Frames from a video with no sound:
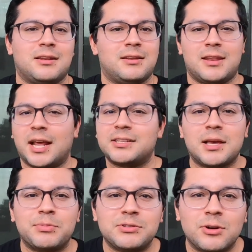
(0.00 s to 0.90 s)
Next
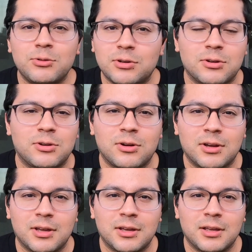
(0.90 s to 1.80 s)
episode,
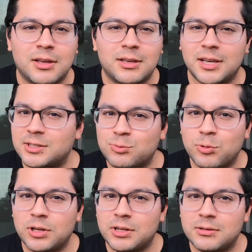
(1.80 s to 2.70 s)
guess
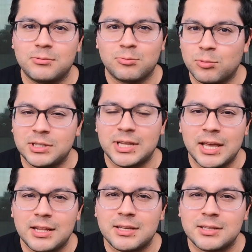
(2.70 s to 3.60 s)
what
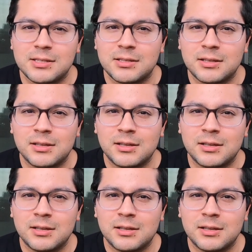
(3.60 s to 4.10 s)
day it is?